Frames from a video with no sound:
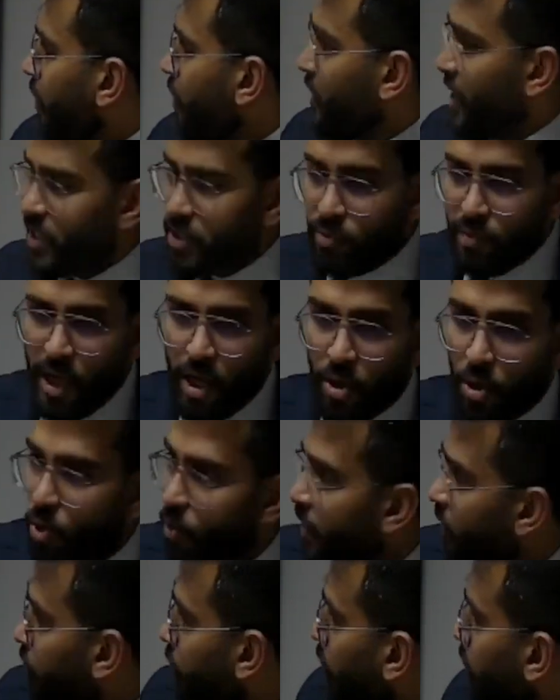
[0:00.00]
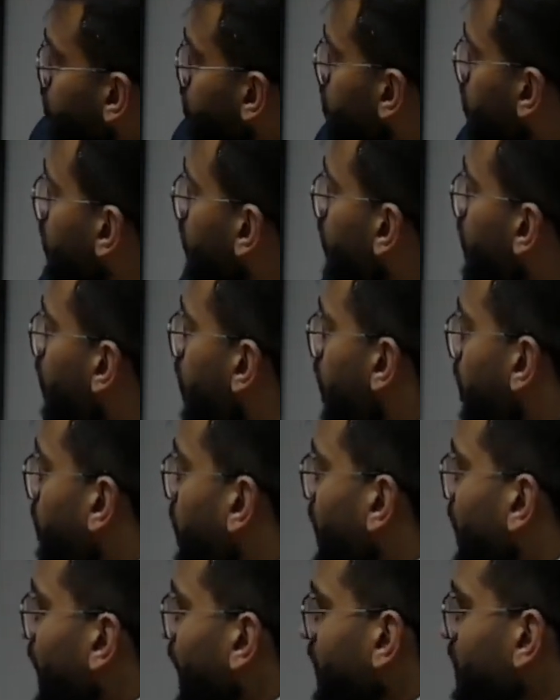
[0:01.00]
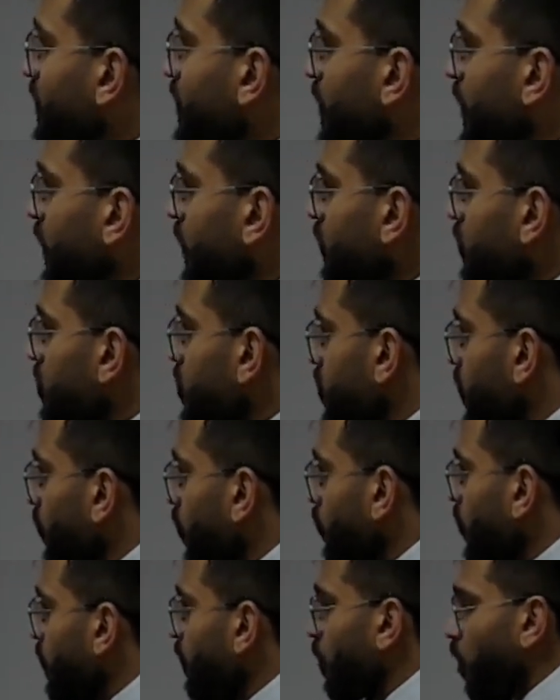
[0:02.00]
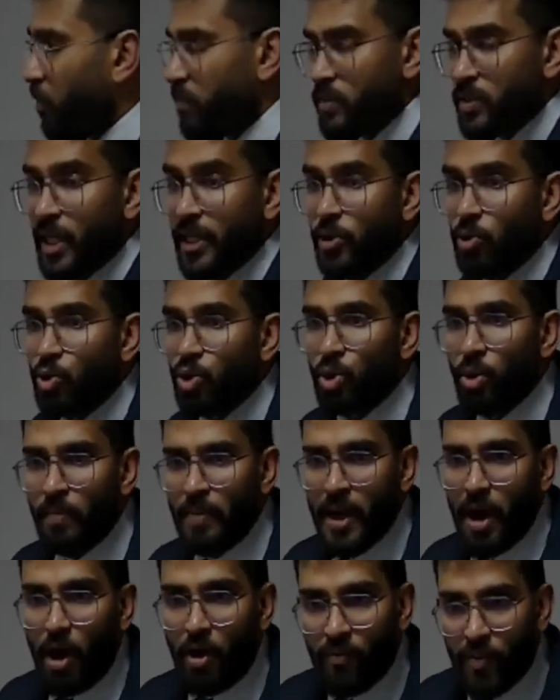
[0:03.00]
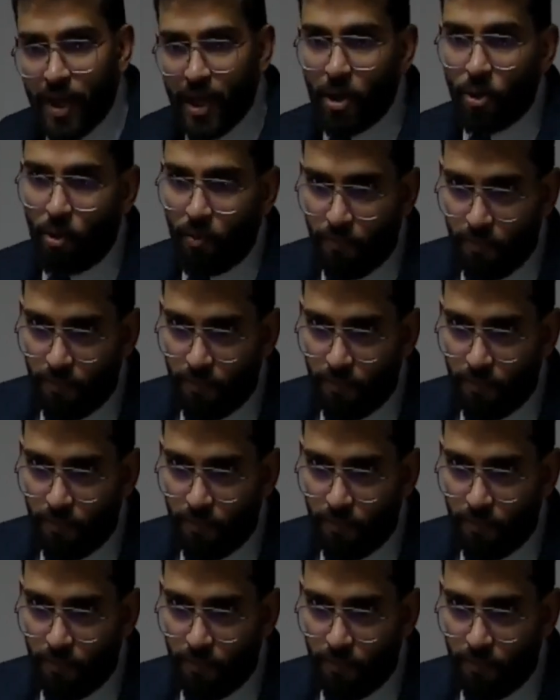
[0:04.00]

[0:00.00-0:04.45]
Yes, we are growing fast, But let's see some of the problems that you should be aware of.